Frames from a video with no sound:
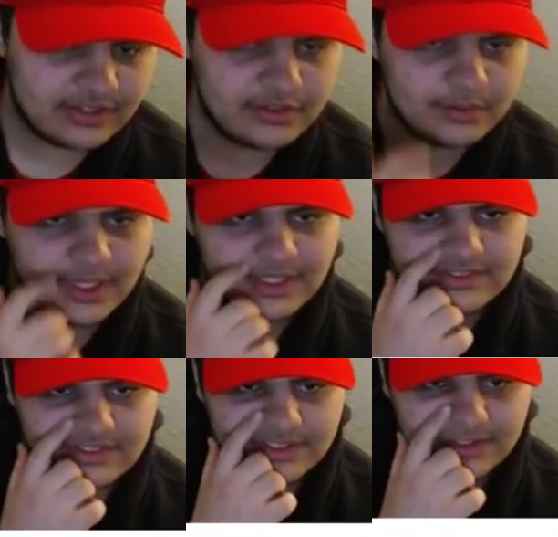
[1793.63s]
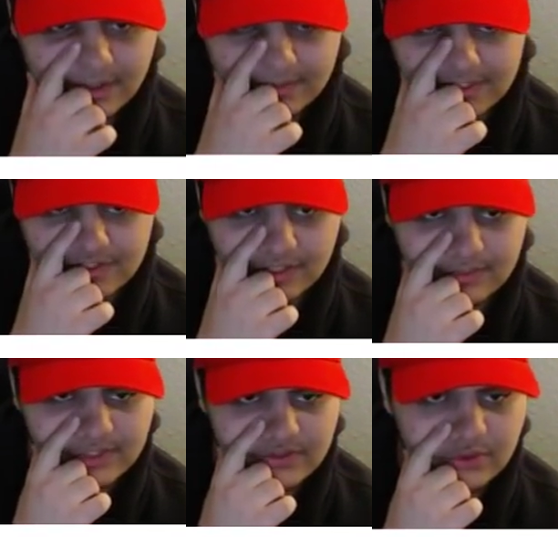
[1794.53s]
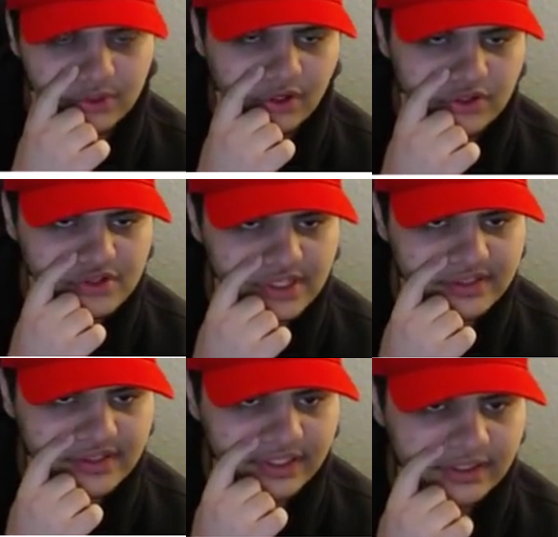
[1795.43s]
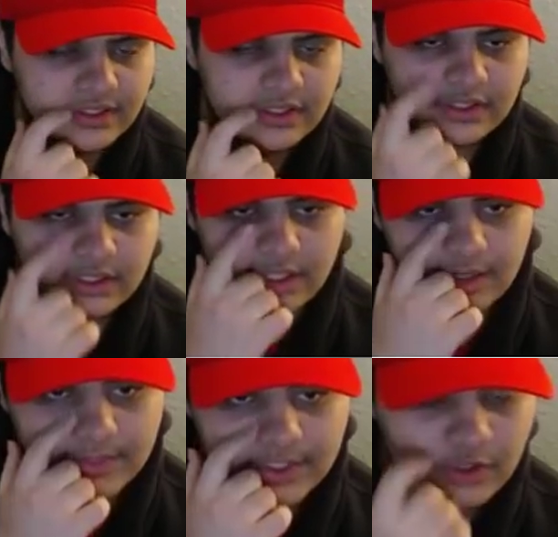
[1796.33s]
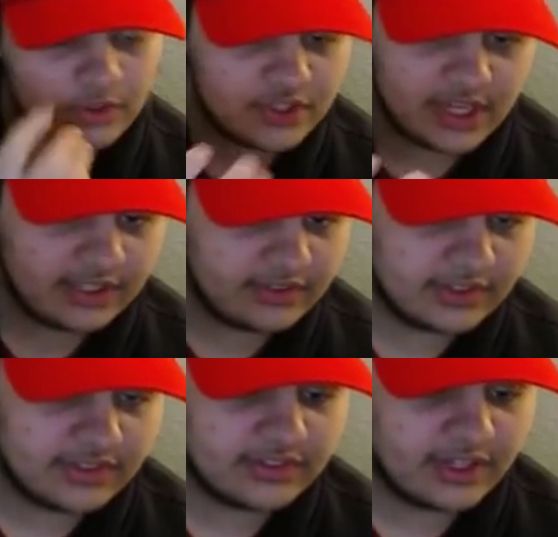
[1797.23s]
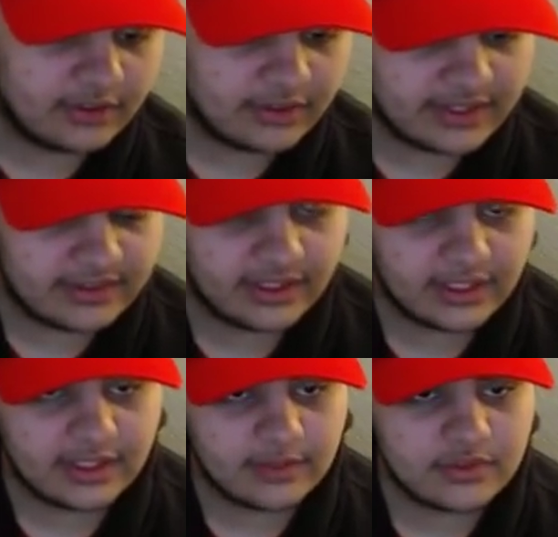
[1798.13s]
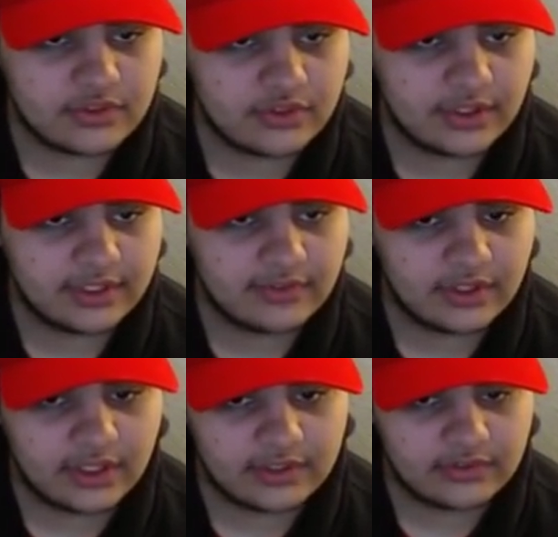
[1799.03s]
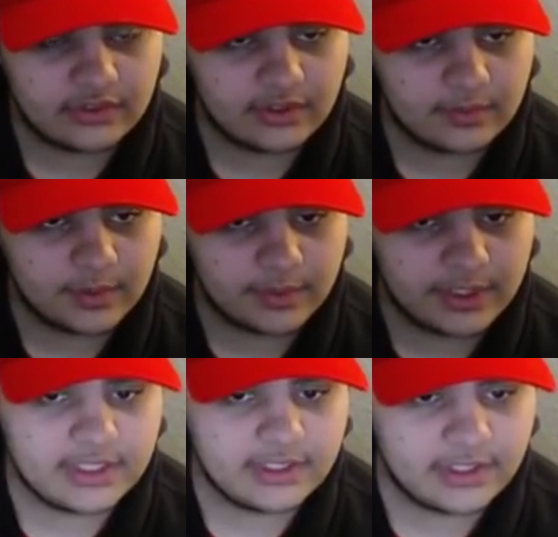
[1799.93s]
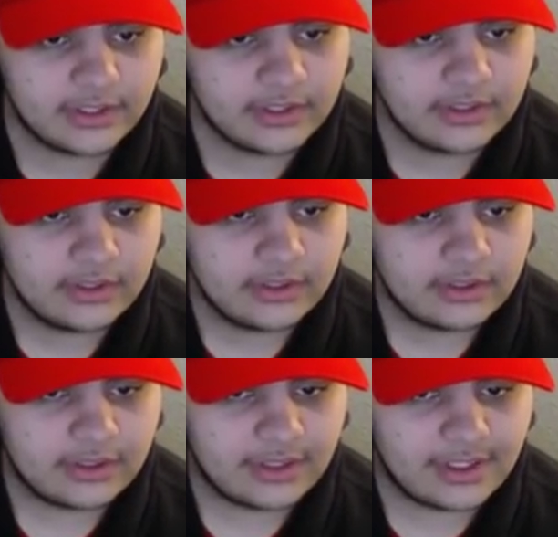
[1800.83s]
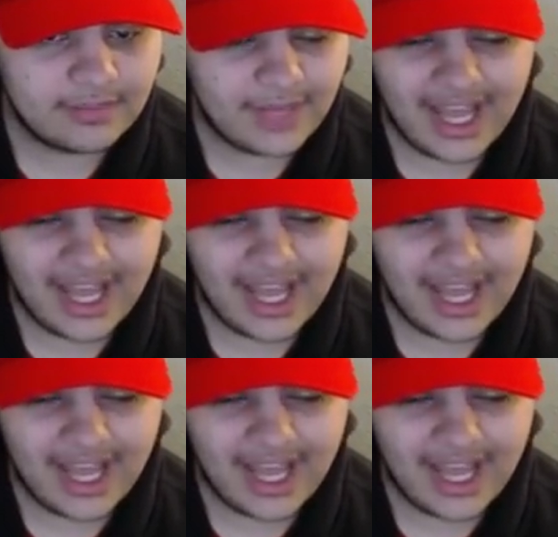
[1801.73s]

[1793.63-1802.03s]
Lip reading: to about a C. You know, I'm not trying to be too harsh or anything, and no shade to Hassan or anything like that. I'm just trying to give an honest opinion here. I